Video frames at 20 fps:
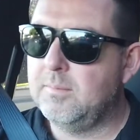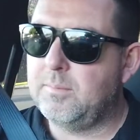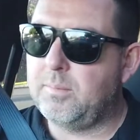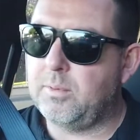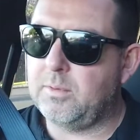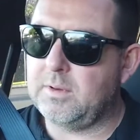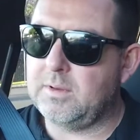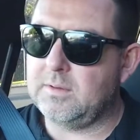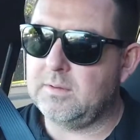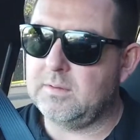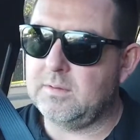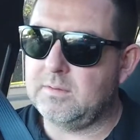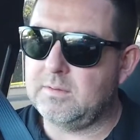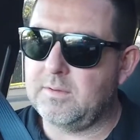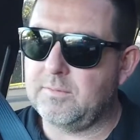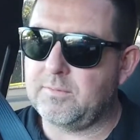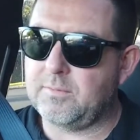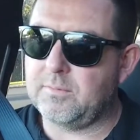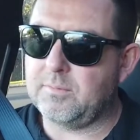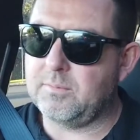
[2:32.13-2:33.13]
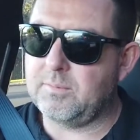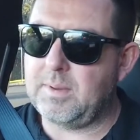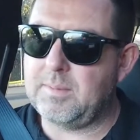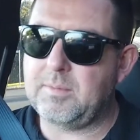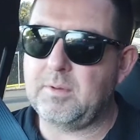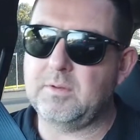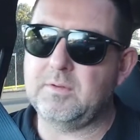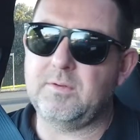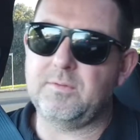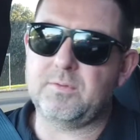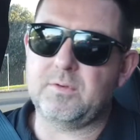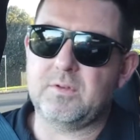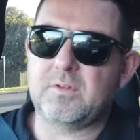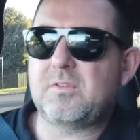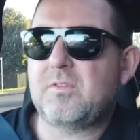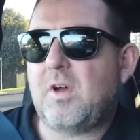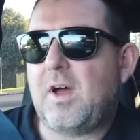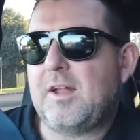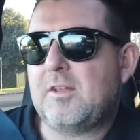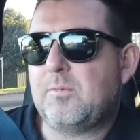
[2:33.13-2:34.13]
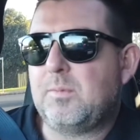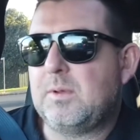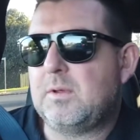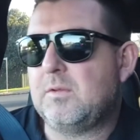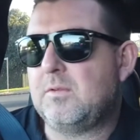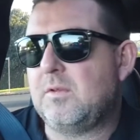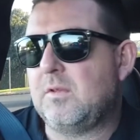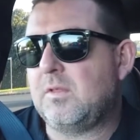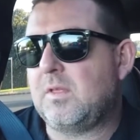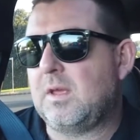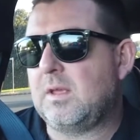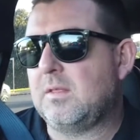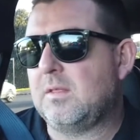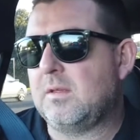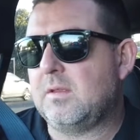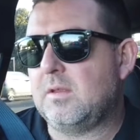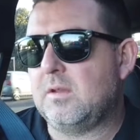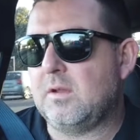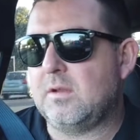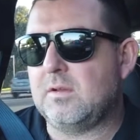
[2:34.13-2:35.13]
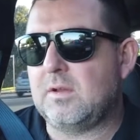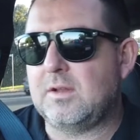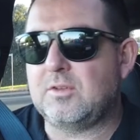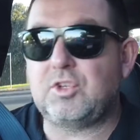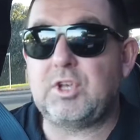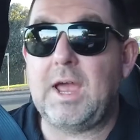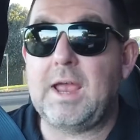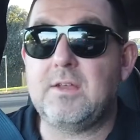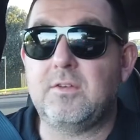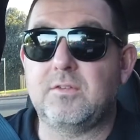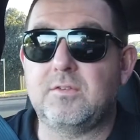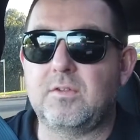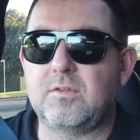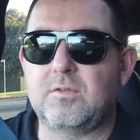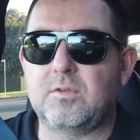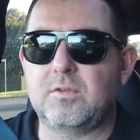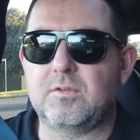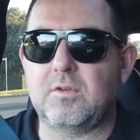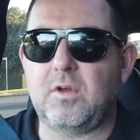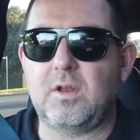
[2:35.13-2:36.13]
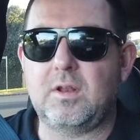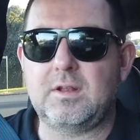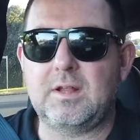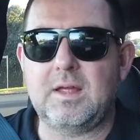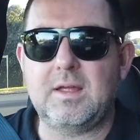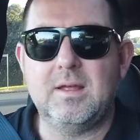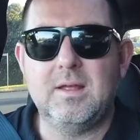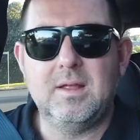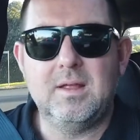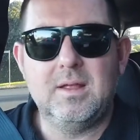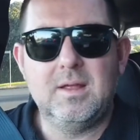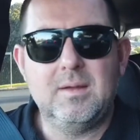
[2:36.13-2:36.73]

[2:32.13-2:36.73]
putting different people on different sites because you think that you know a change is as good as a holiday